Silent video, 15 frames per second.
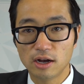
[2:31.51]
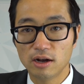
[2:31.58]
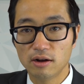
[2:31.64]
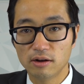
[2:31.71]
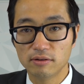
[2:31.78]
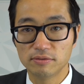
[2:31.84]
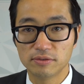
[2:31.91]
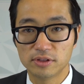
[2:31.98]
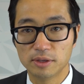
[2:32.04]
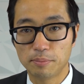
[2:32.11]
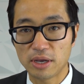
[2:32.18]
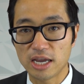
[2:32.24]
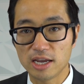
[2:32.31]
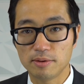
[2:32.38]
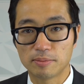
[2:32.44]
of the
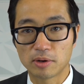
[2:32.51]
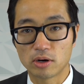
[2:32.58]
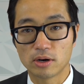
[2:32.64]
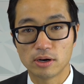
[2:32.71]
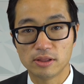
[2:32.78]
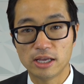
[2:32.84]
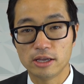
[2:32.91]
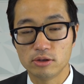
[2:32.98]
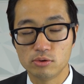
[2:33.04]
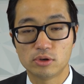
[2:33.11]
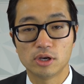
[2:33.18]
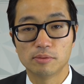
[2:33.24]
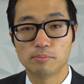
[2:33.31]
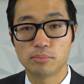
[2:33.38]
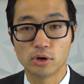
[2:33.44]
paper that you
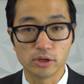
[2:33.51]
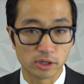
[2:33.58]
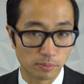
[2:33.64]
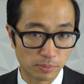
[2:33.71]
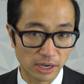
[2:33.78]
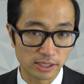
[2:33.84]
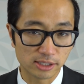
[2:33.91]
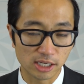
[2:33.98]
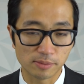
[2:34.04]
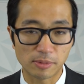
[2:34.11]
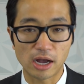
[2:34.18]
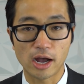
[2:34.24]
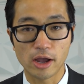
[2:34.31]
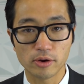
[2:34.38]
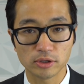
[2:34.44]
can put your Bates
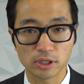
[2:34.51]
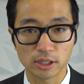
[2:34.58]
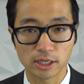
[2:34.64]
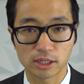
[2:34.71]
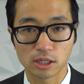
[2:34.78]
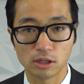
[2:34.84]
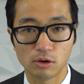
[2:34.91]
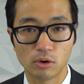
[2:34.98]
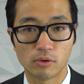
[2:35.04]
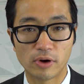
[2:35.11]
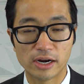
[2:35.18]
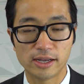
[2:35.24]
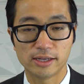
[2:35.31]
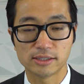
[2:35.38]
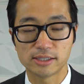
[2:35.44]
stamp. I usually like the lower
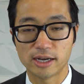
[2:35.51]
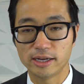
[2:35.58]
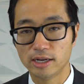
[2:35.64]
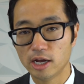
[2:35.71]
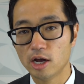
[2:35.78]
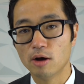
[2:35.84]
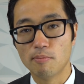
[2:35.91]
right-hand side.